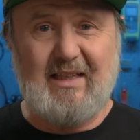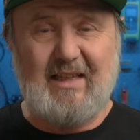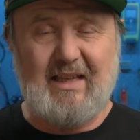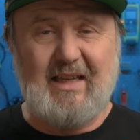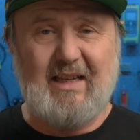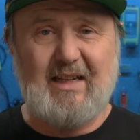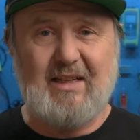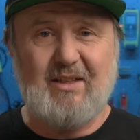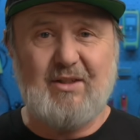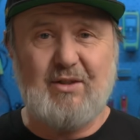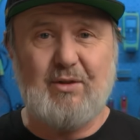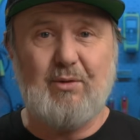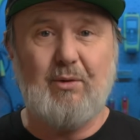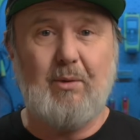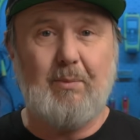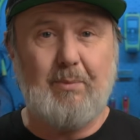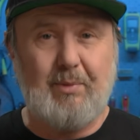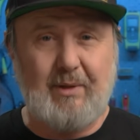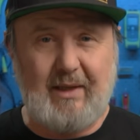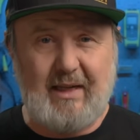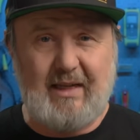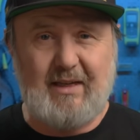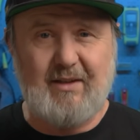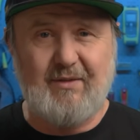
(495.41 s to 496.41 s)
get into a
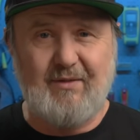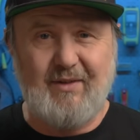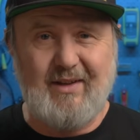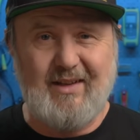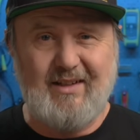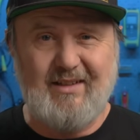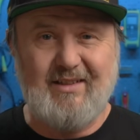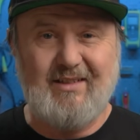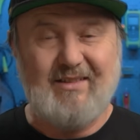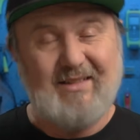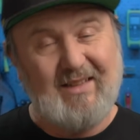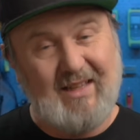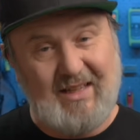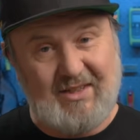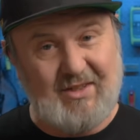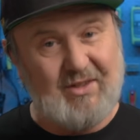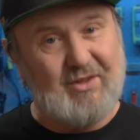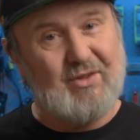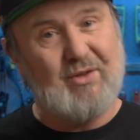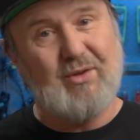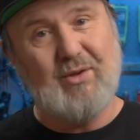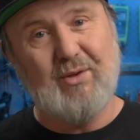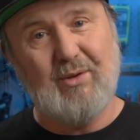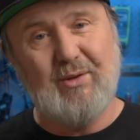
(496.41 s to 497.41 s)
black event, as
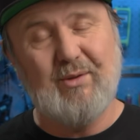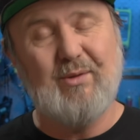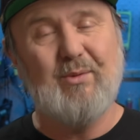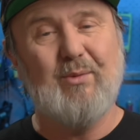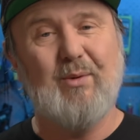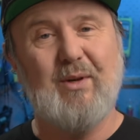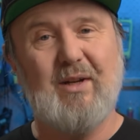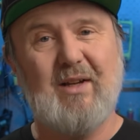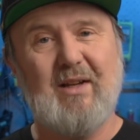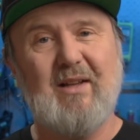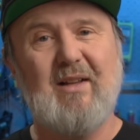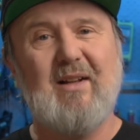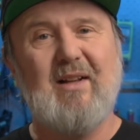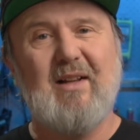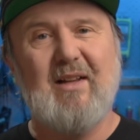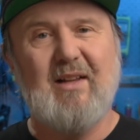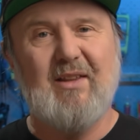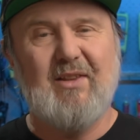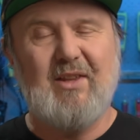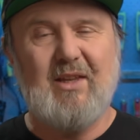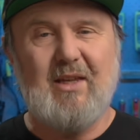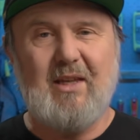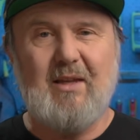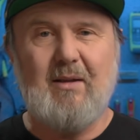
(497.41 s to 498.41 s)
it's called, where
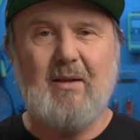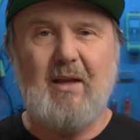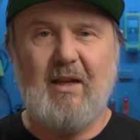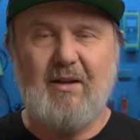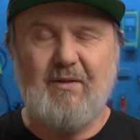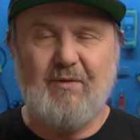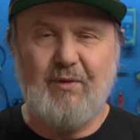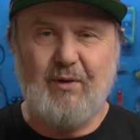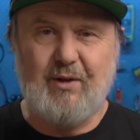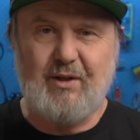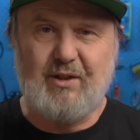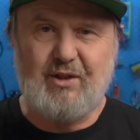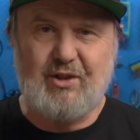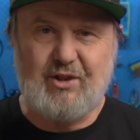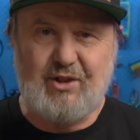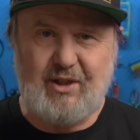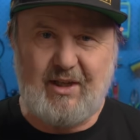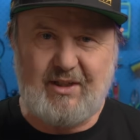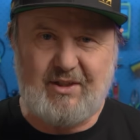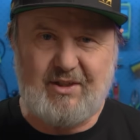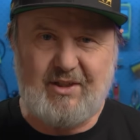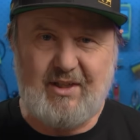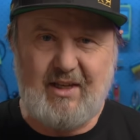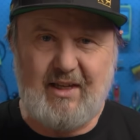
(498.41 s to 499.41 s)
the inverter
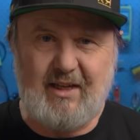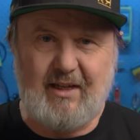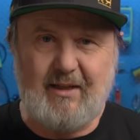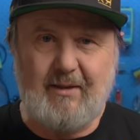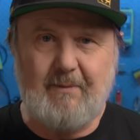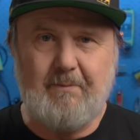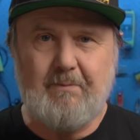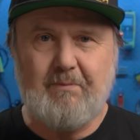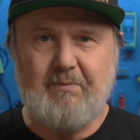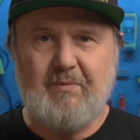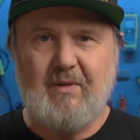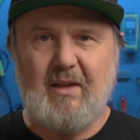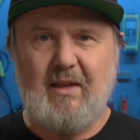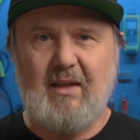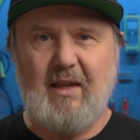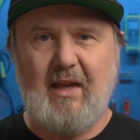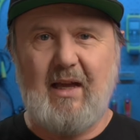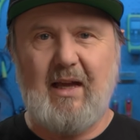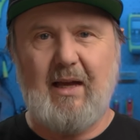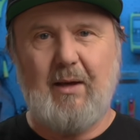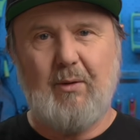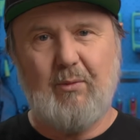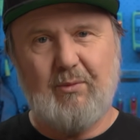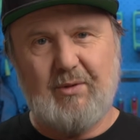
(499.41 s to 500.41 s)
shuts down,
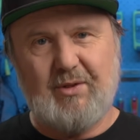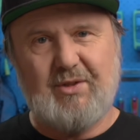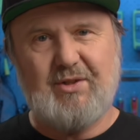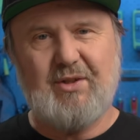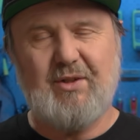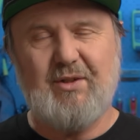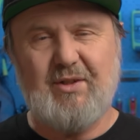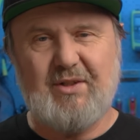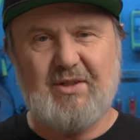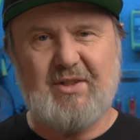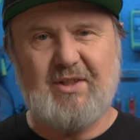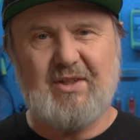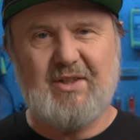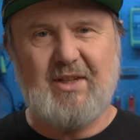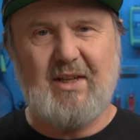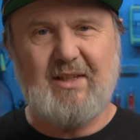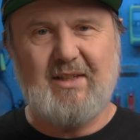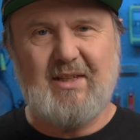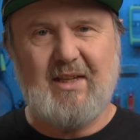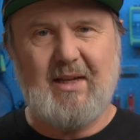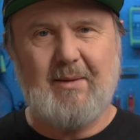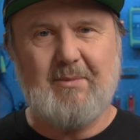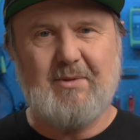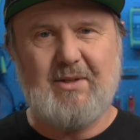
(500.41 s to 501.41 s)
as soon as the
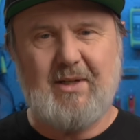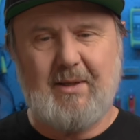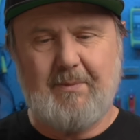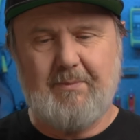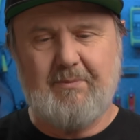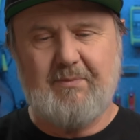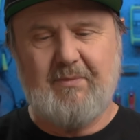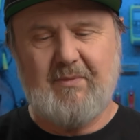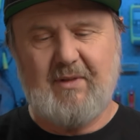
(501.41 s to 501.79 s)
sun comes up,